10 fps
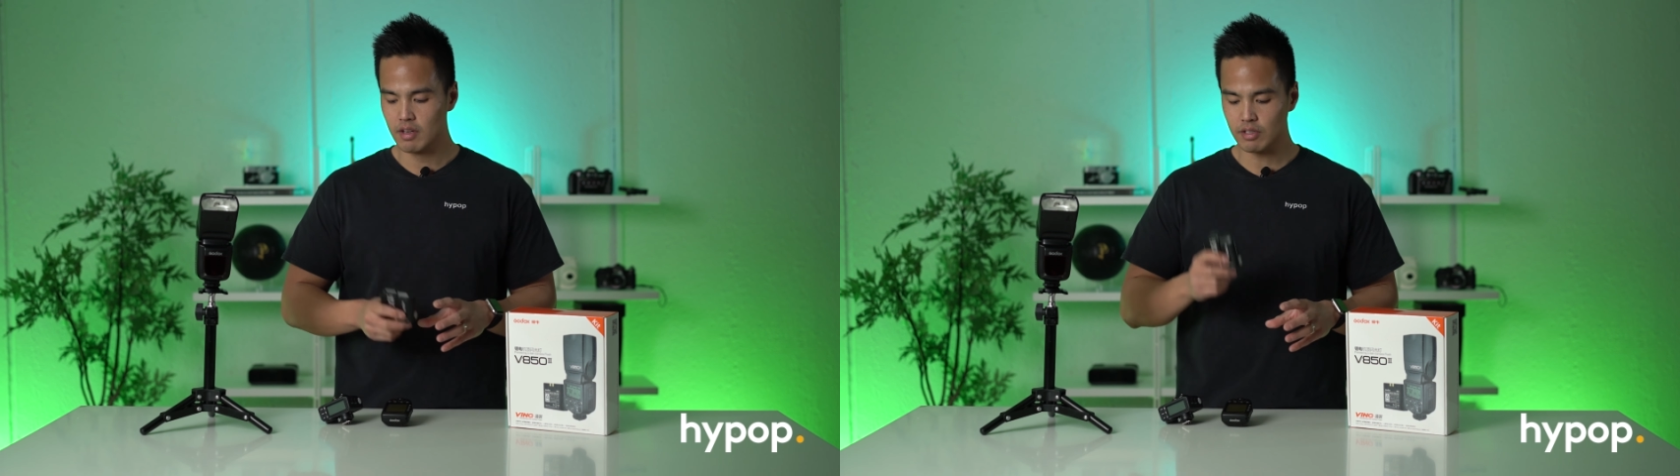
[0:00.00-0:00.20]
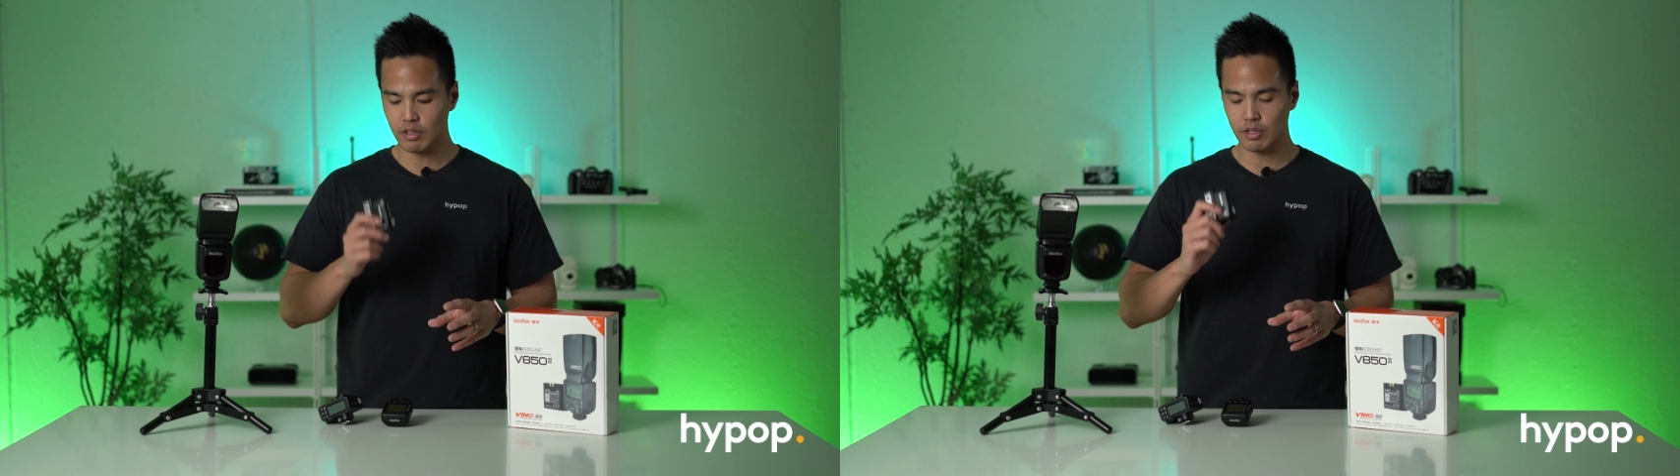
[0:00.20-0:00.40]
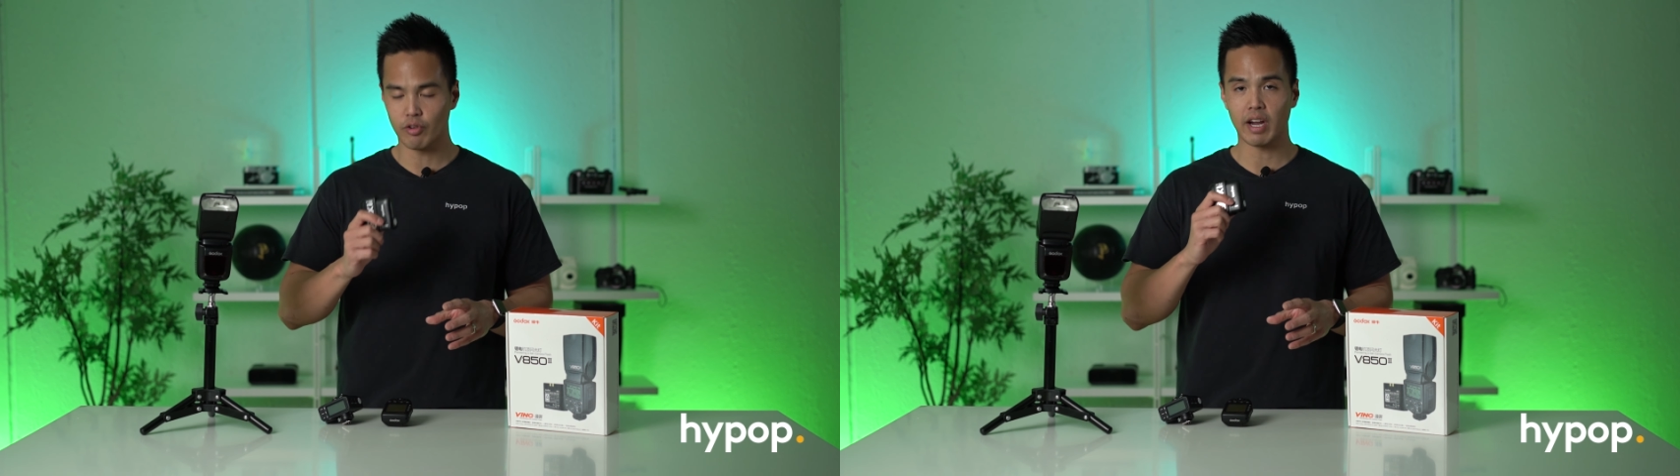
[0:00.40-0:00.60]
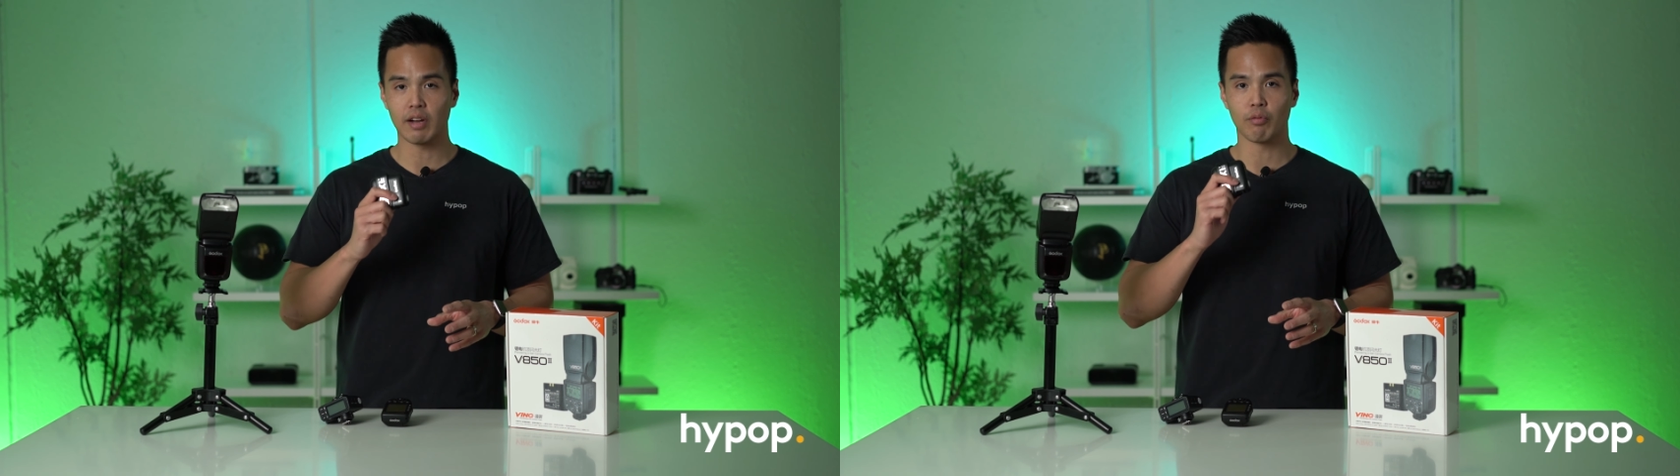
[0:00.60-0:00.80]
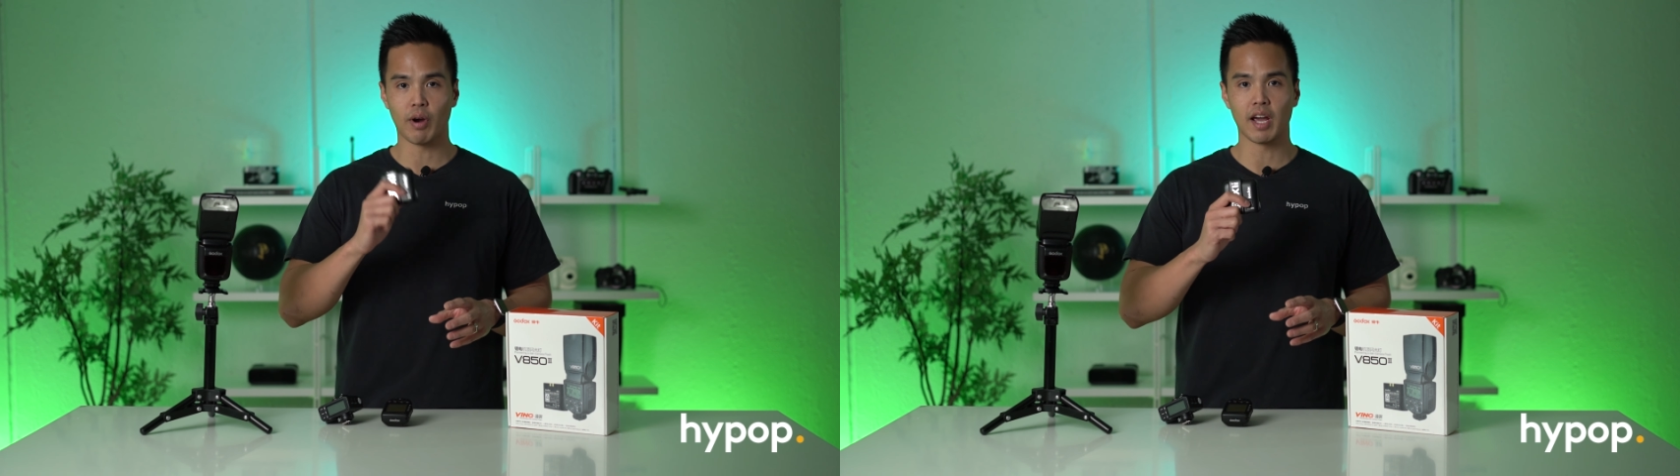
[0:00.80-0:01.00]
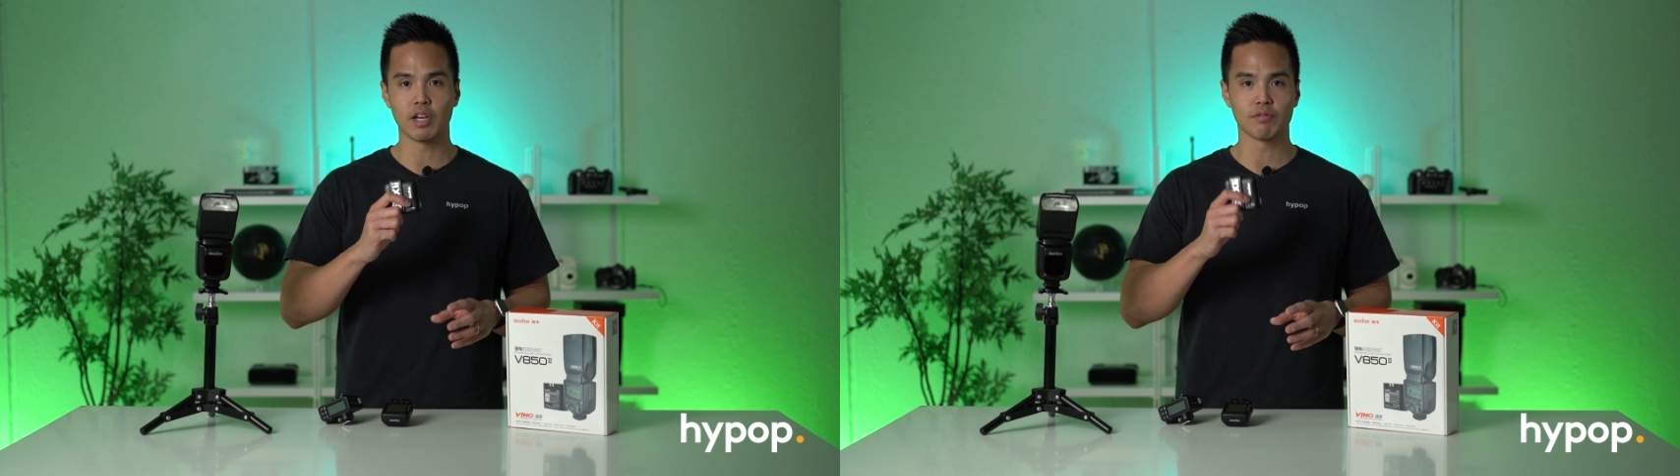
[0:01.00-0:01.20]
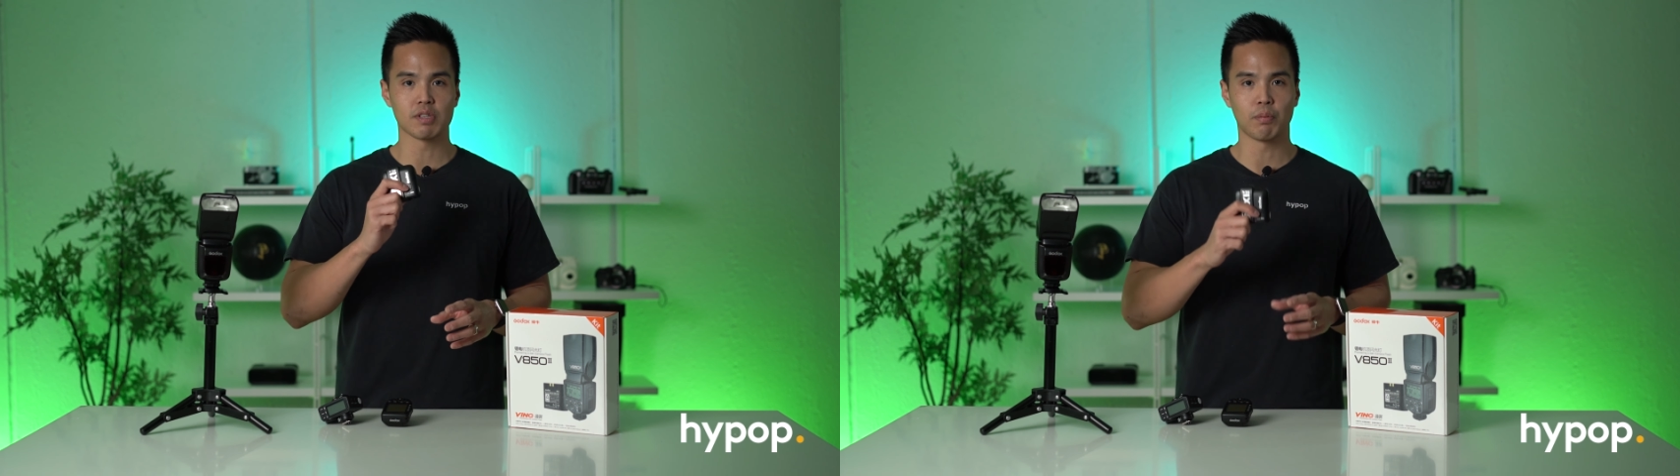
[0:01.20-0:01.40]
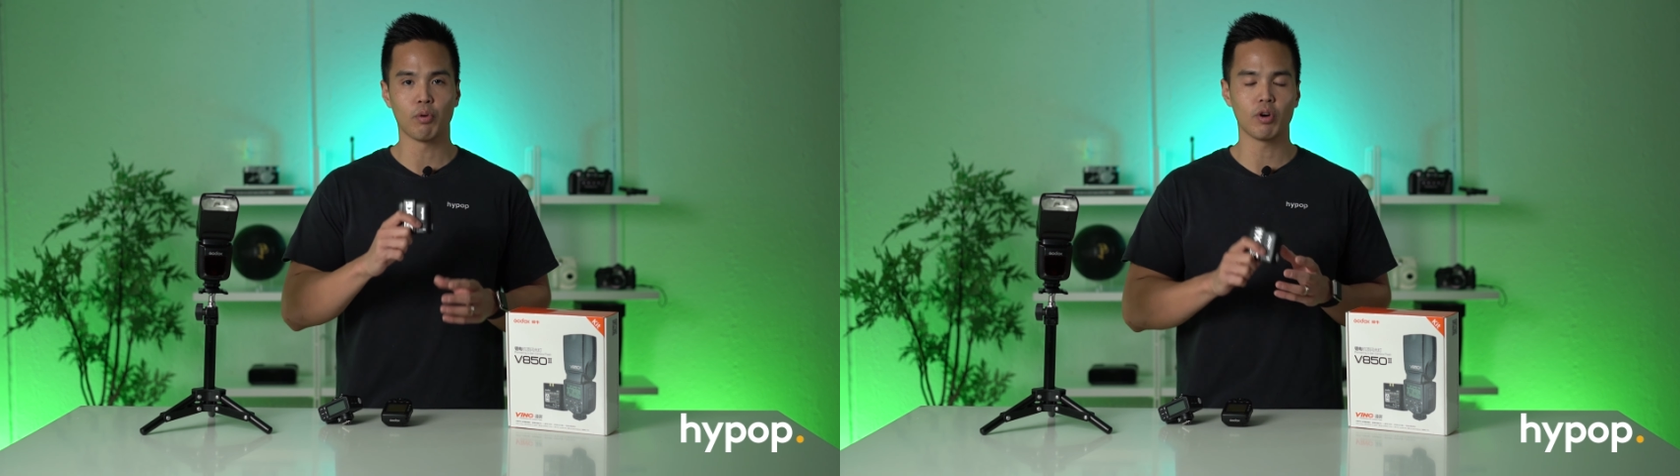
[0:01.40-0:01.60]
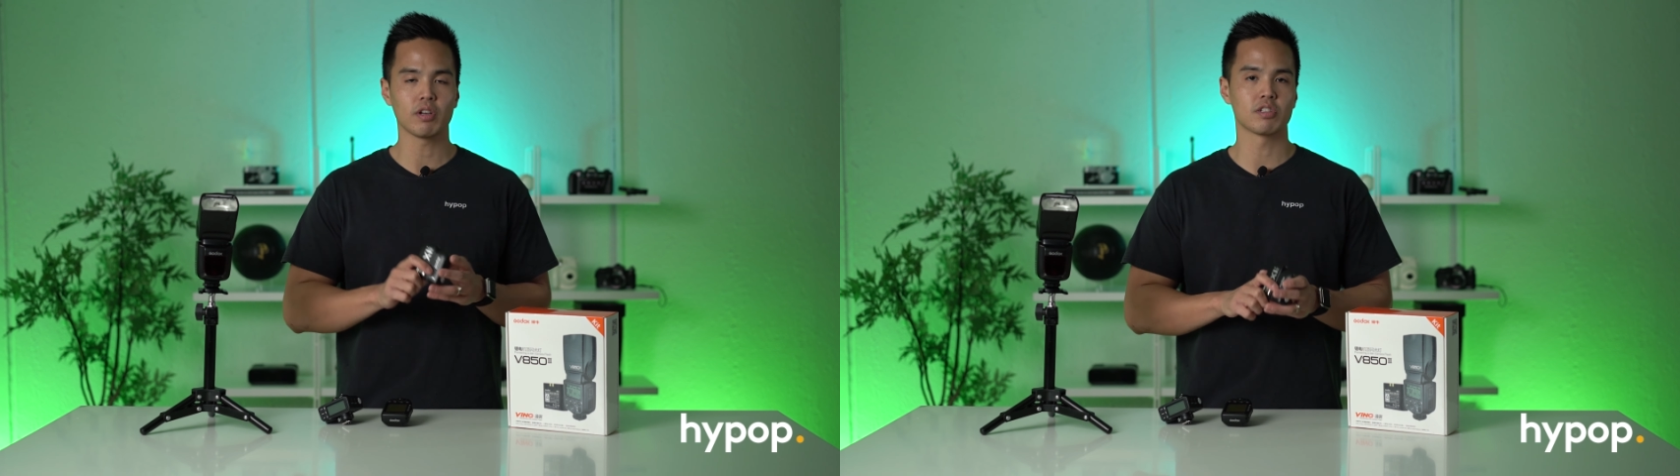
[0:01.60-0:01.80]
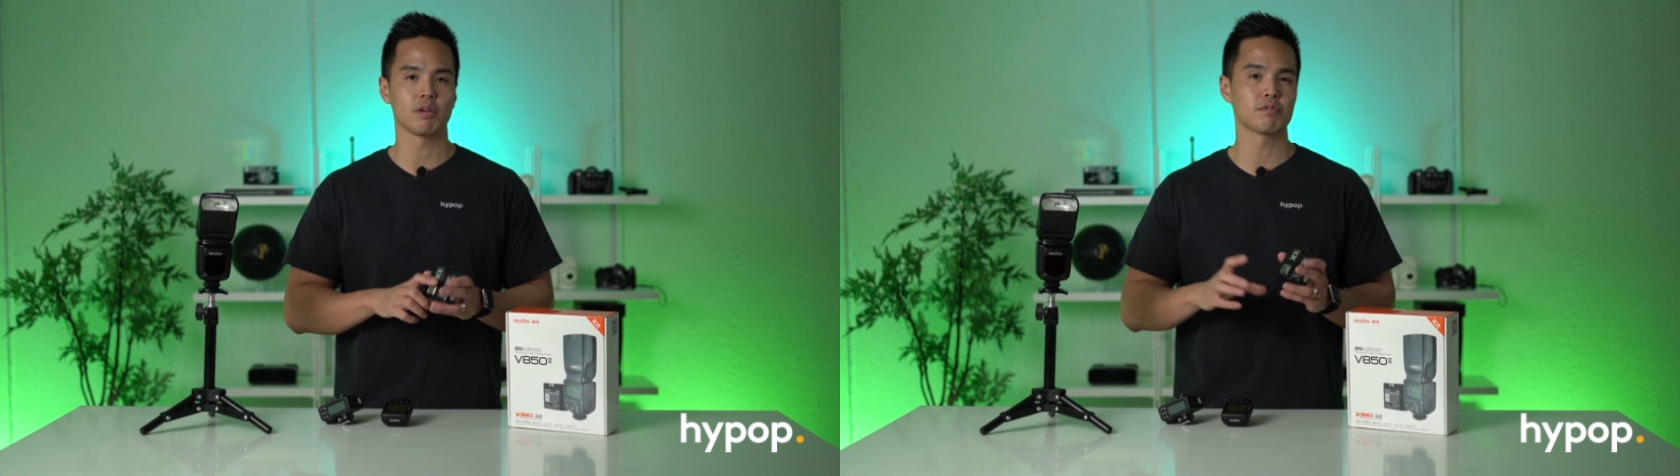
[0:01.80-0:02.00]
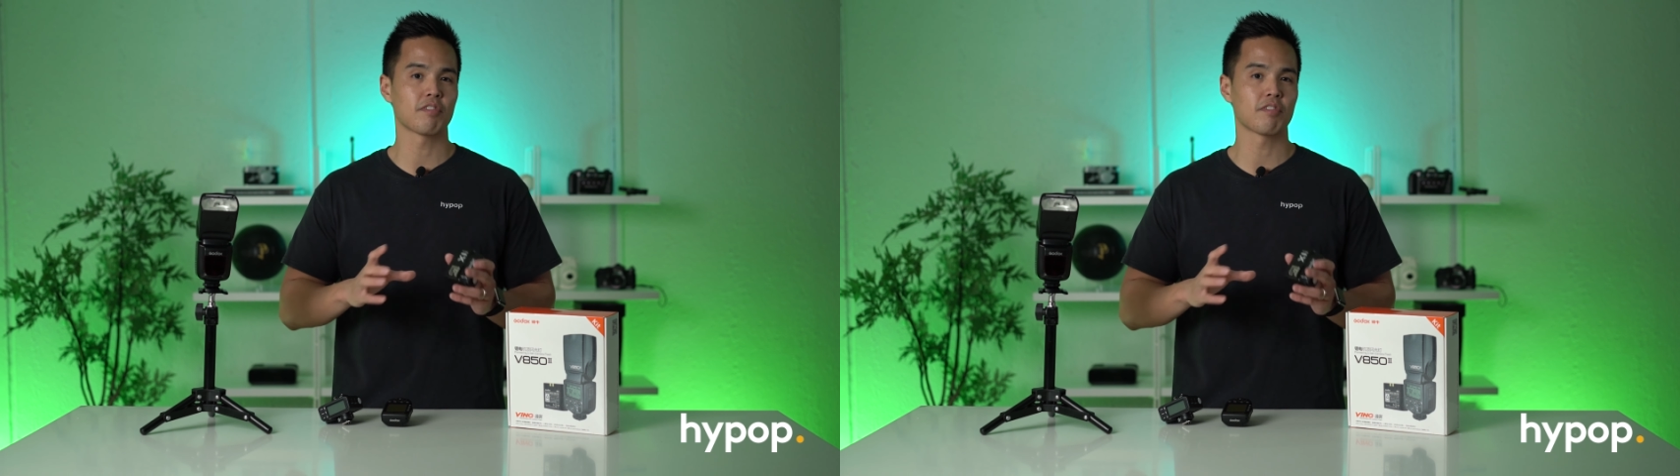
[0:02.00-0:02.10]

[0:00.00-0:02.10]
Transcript: So there's a great range of support in terms